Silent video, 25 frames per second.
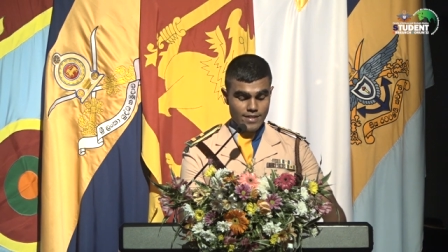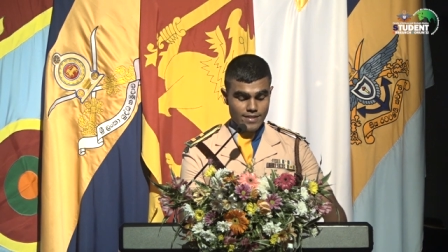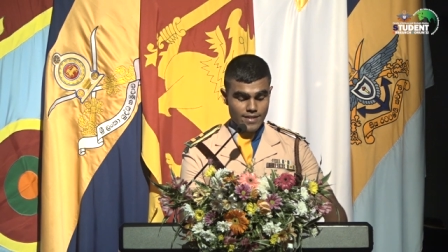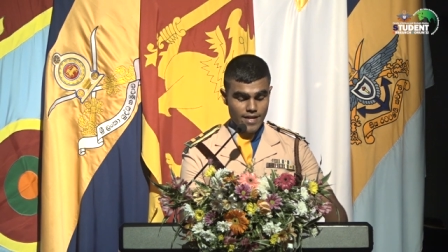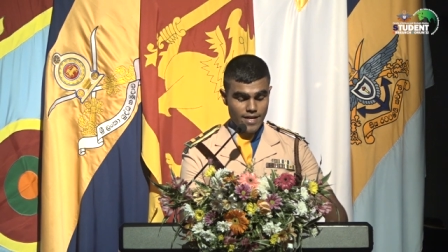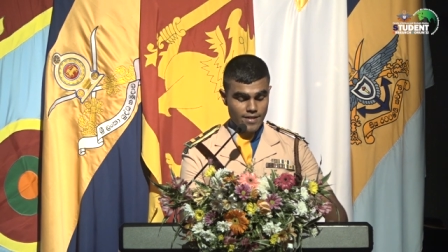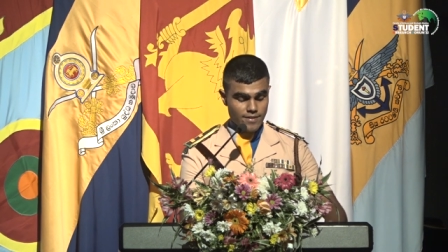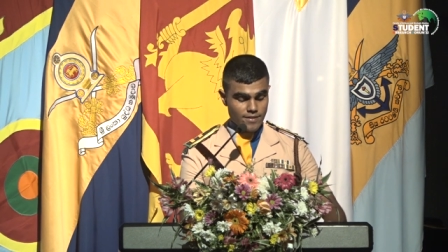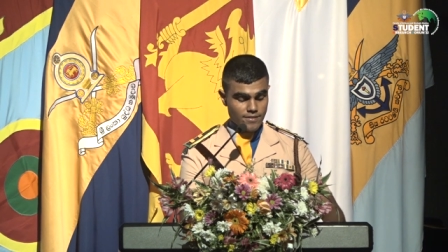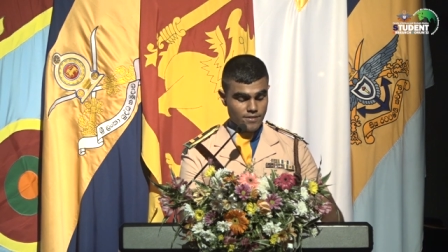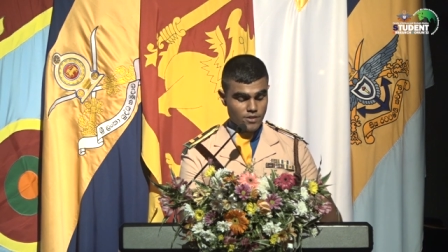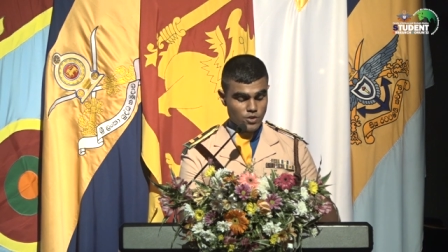
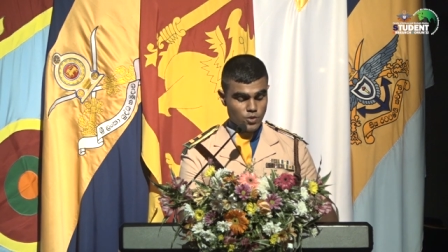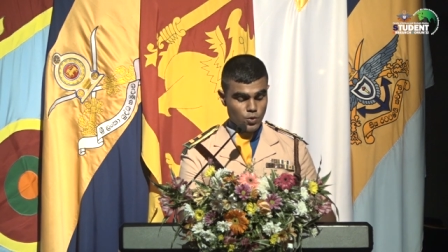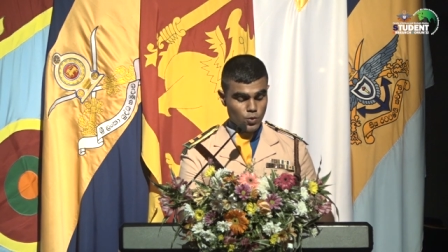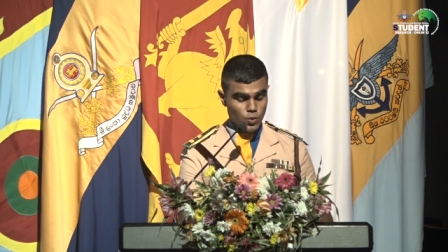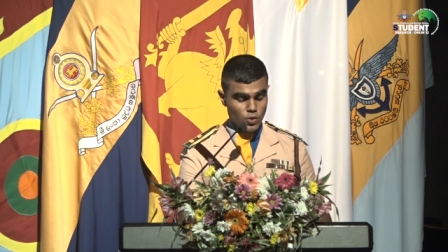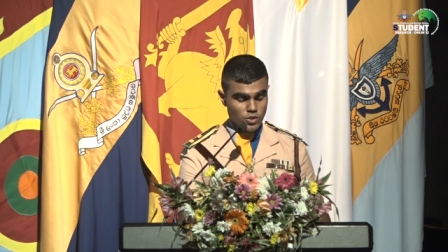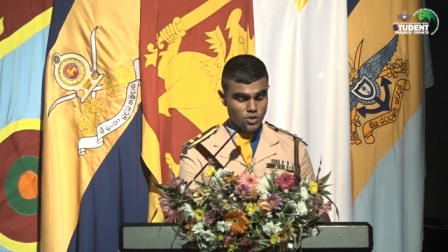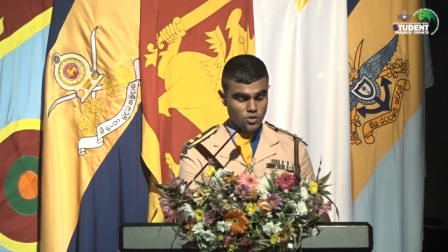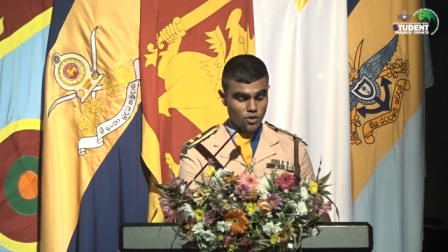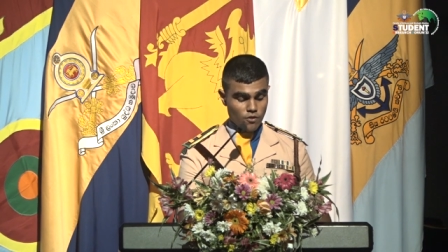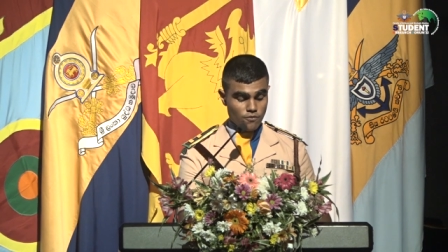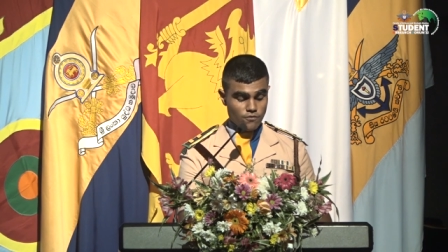lighting the
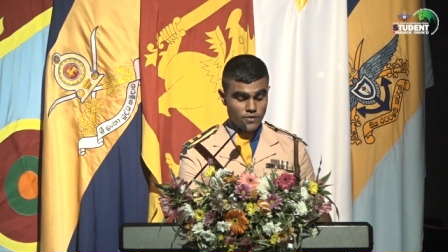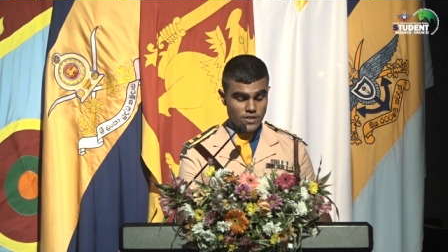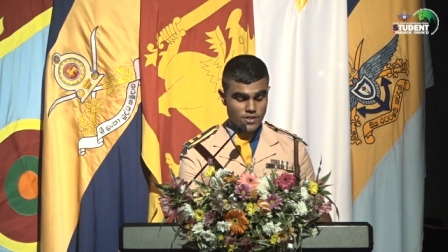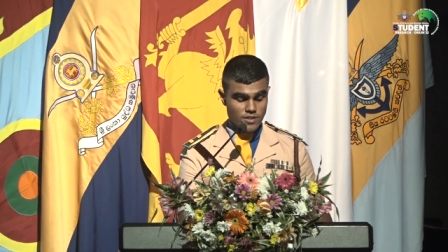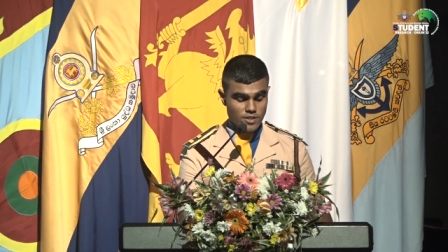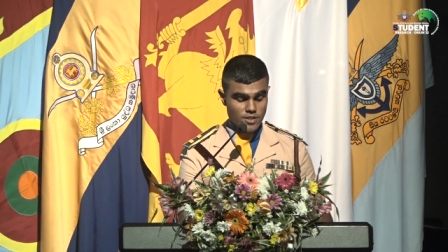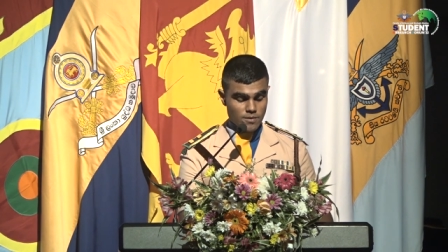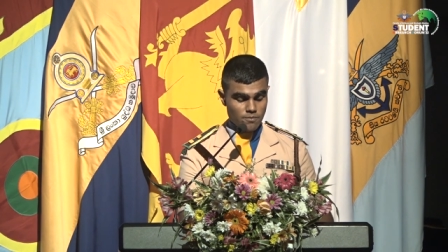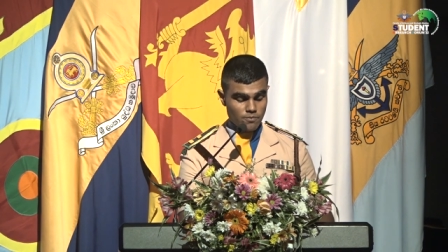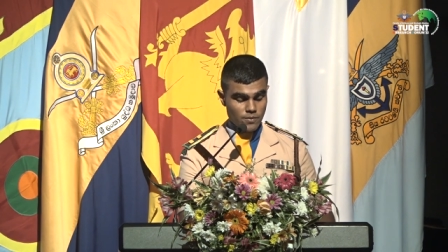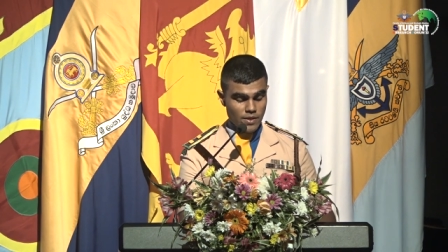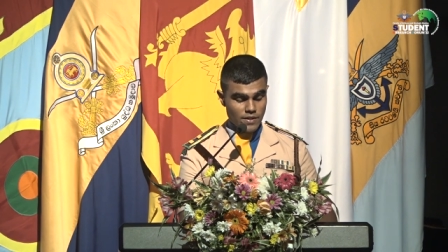torch of
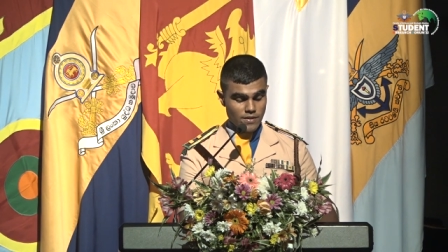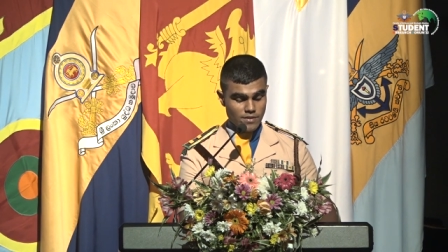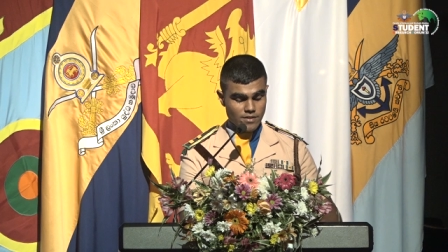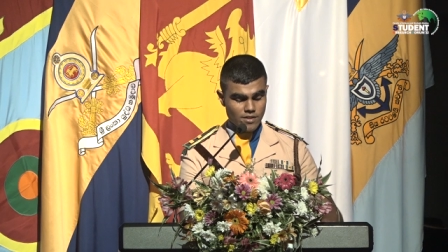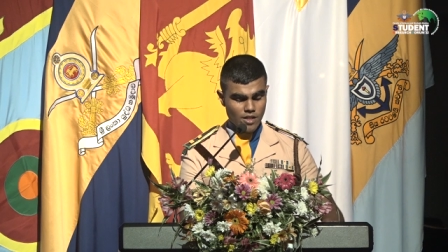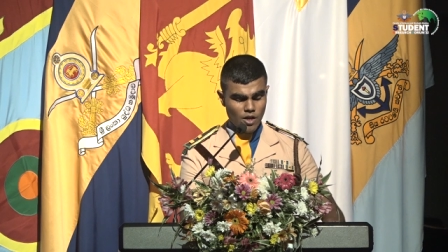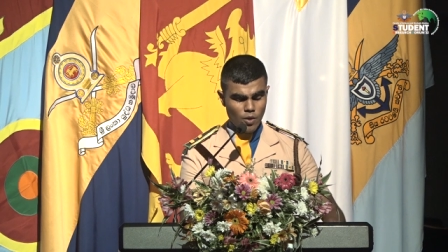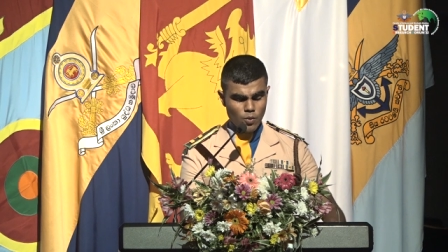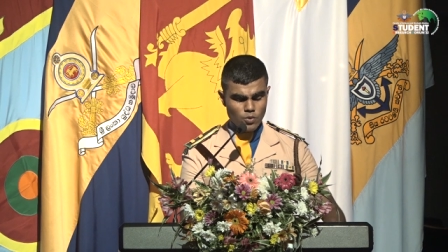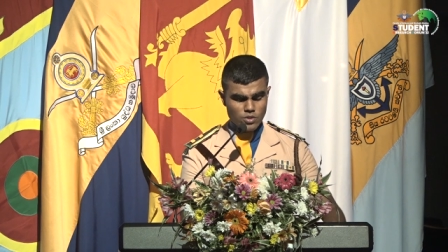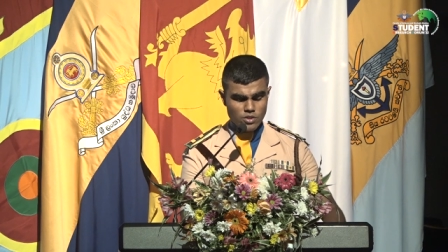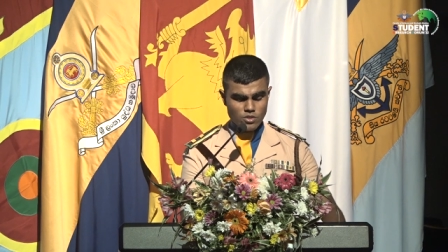wisdom in
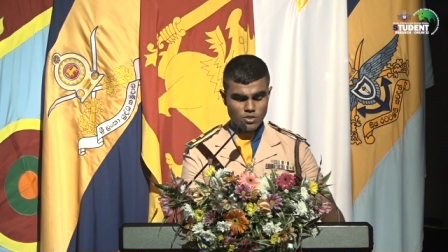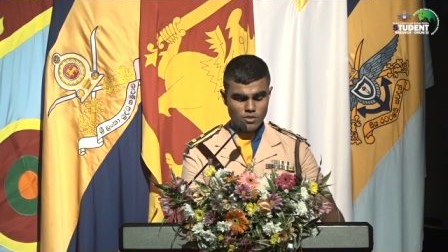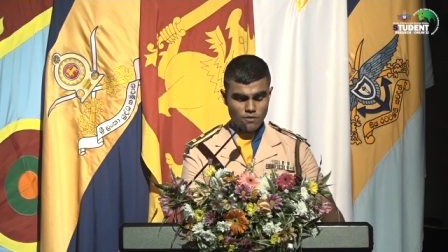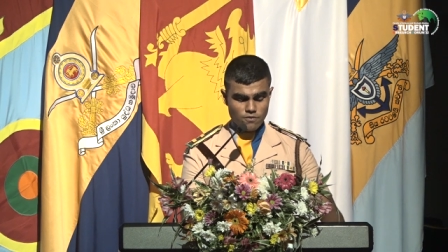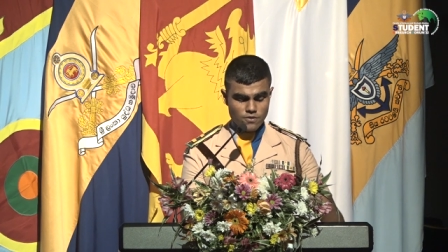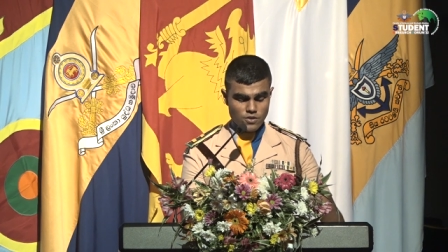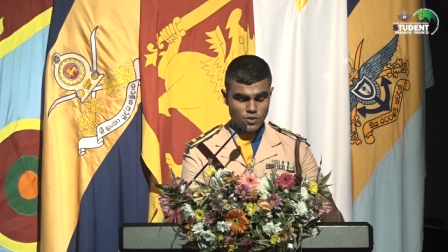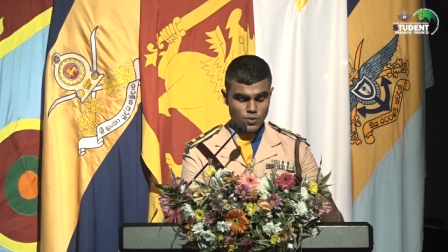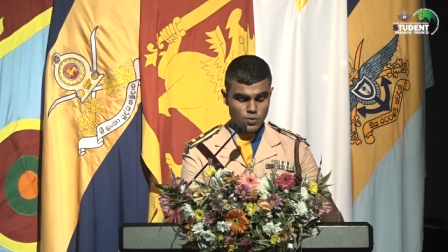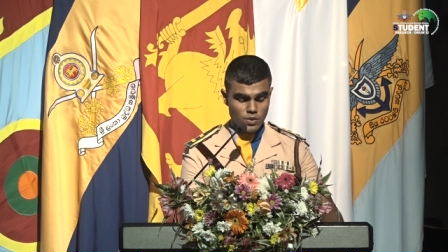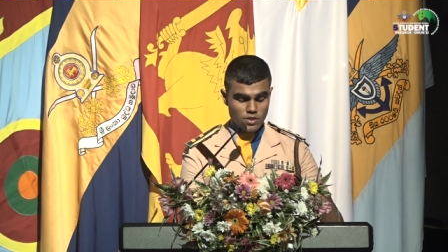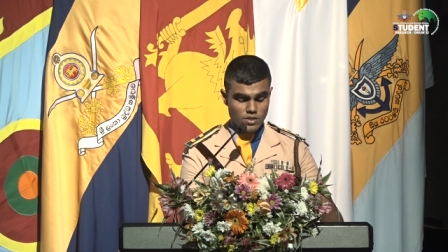thousands
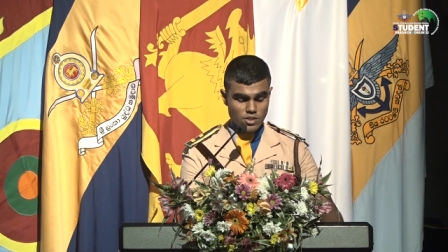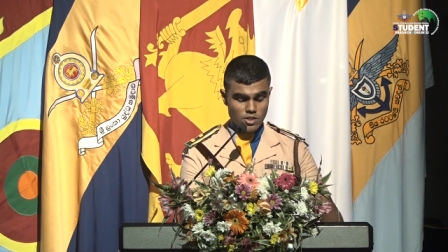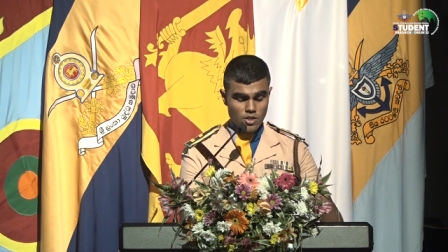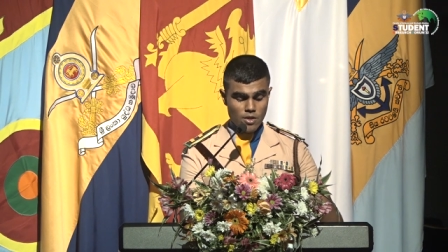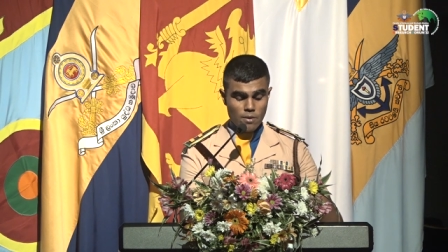of students,